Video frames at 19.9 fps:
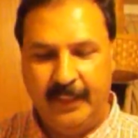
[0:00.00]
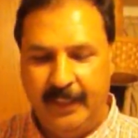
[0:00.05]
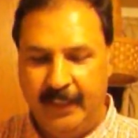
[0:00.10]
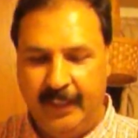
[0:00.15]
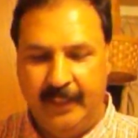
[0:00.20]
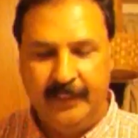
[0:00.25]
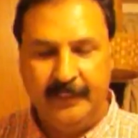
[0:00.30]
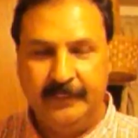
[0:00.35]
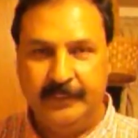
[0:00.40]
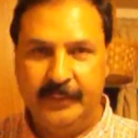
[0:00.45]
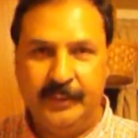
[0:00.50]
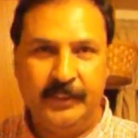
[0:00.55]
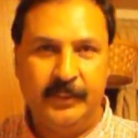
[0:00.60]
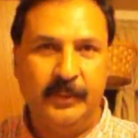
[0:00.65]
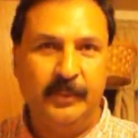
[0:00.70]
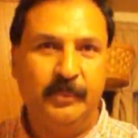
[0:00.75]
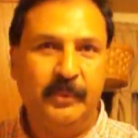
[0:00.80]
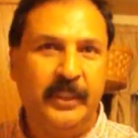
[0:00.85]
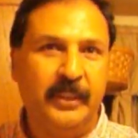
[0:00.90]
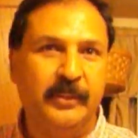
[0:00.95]
And
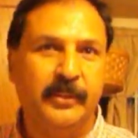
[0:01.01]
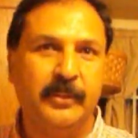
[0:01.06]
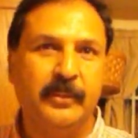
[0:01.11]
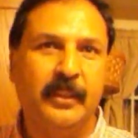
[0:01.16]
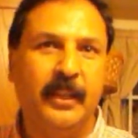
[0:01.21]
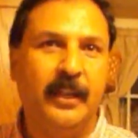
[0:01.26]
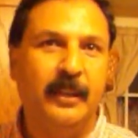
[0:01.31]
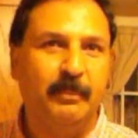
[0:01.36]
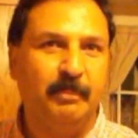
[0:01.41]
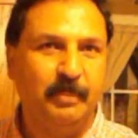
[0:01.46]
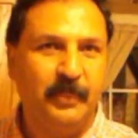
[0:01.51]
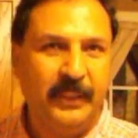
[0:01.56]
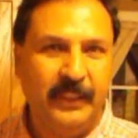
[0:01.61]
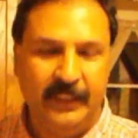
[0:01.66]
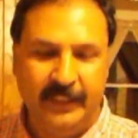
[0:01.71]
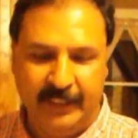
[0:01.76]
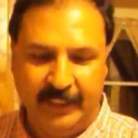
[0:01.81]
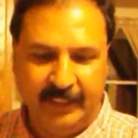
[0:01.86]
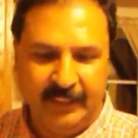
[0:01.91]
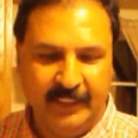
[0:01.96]
we grew up
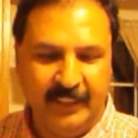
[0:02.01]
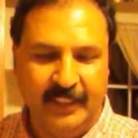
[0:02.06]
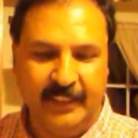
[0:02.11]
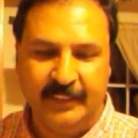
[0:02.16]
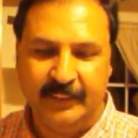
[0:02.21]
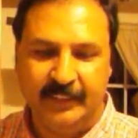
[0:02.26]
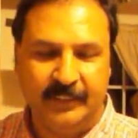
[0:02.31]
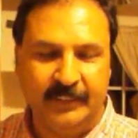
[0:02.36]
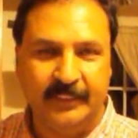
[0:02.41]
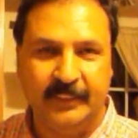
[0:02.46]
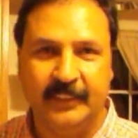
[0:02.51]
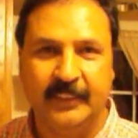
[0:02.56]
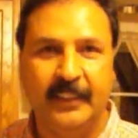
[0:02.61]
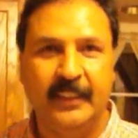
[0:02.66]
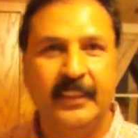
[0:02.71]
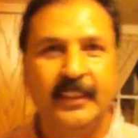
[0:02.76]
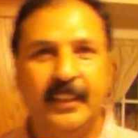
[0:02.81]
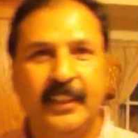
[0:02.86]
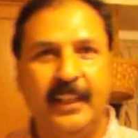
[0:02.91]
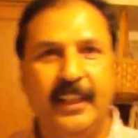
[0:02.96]
eating this,
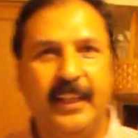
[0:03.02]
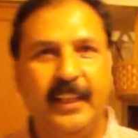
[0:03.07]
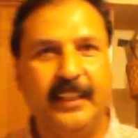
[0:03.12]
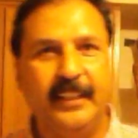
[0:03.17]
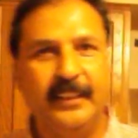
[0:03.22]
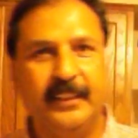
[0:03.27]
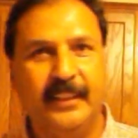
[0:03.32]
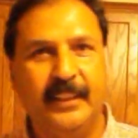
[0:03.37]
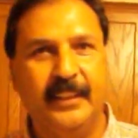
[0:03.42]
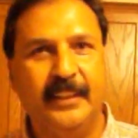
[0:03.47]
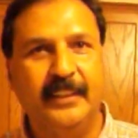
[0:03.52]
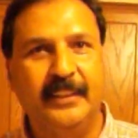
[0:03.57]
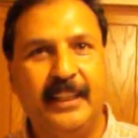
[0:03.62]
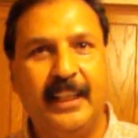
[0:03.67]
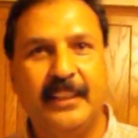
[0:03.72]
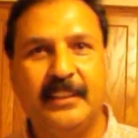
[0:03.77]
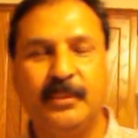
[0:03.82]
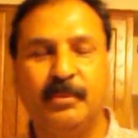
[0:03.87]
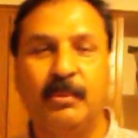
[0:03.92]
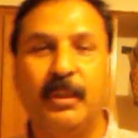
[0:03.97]
and
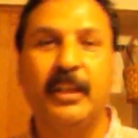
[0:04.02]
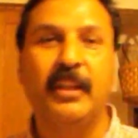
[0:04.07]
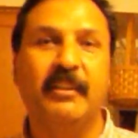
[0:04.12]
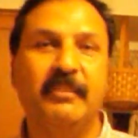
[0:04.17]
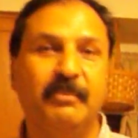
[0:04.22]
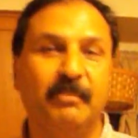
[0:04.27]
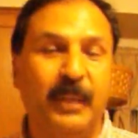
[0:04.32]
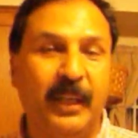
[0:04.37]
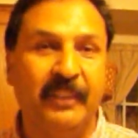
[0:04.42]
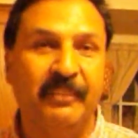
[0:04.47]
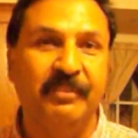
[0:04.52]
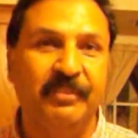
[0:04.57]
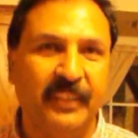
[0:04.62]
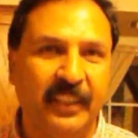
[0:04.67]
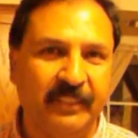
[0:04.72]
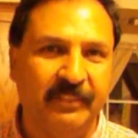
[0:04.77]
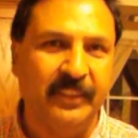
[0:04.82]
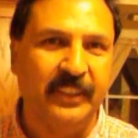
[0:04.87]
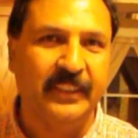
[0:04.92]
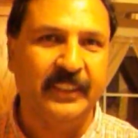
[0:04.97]
that's one of my
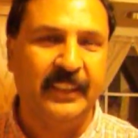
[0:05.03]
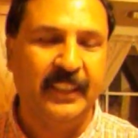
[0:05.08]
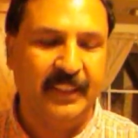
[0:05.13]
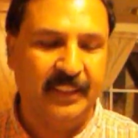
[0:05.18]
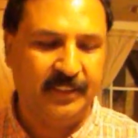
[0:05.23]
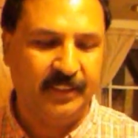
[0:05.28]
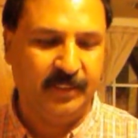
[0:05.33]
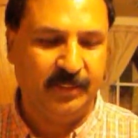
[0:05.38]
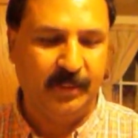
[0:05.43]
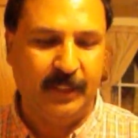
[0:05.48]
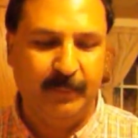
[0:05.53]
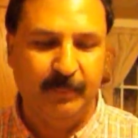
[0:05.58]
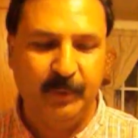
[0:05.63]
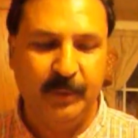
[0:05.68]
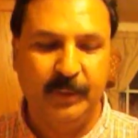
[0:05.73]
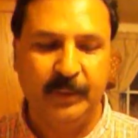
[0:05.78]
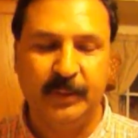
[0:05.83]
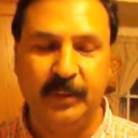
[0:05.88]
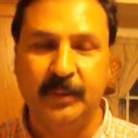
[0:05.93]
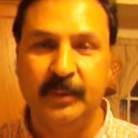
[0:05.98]
favorite dish. So I'm
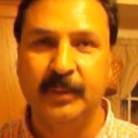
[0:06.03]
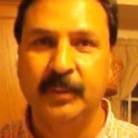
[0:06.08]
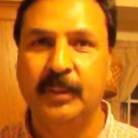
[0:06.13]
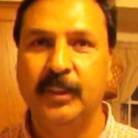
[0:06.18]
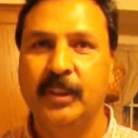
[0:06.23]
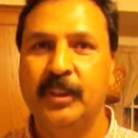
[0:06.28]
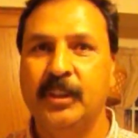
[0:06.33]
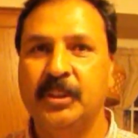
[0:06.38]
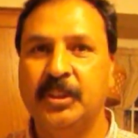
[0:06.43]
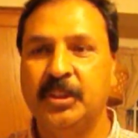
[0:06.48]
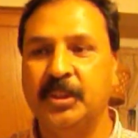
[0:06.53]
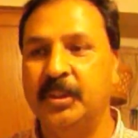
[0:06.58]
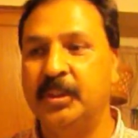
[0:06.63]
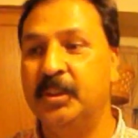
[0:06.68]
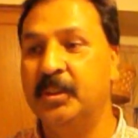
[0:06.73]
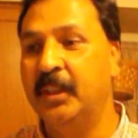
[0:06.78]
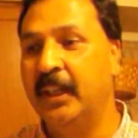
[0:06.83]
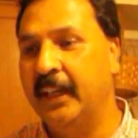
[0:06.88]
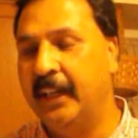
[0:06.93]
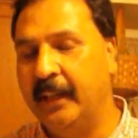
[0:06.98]
going to show
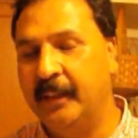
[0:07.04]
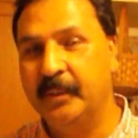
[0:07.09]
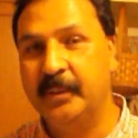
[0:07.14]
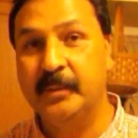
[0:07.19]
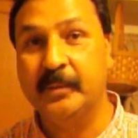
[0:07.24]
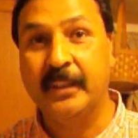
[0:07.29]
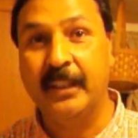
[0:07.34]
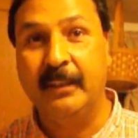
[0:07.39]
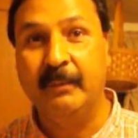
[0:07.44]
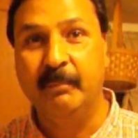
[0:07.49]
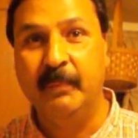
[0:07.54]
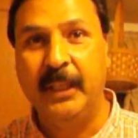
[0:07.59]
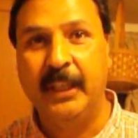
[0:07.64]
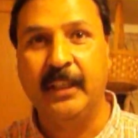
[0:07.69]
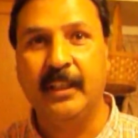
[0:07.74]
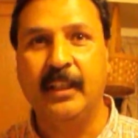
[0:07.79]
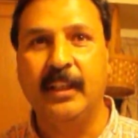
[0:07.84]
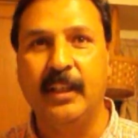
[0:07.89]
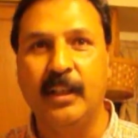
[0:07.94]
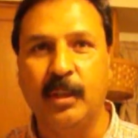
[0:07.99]
you how you can
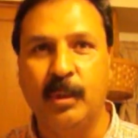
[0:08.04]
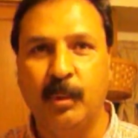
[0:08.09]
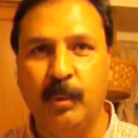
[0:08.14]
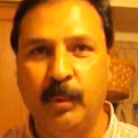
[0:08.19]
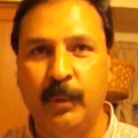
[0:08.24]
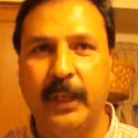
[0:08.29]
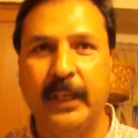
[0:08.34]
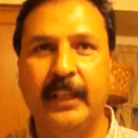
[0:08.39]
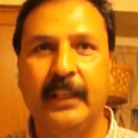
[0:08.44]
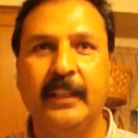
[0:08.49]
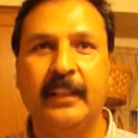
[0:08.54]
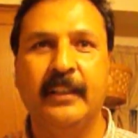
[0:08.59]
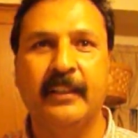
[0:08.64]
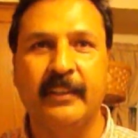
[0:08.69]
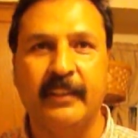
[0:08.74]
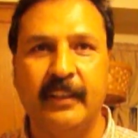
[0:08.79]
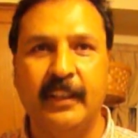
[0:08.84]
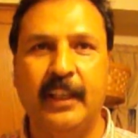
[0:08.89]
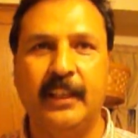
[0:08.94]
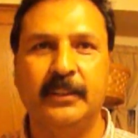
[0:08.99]
make a quick
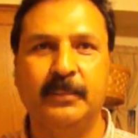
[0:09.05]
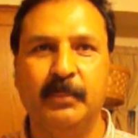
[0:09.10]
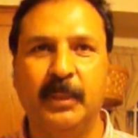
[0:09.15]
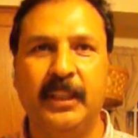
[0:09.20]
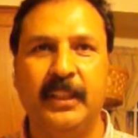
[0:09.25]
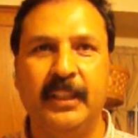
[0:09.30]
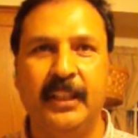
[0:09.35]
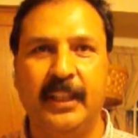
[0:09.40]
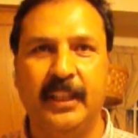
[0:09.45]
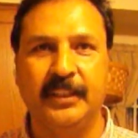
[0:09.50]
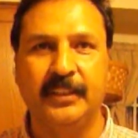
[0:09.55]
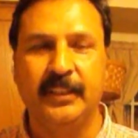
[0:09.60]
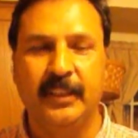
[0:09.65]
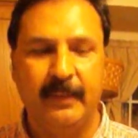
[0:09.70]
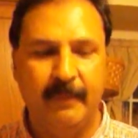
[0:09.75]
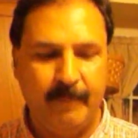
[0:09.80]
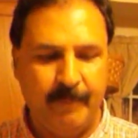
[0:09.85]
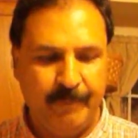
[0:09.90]
Rajma dish.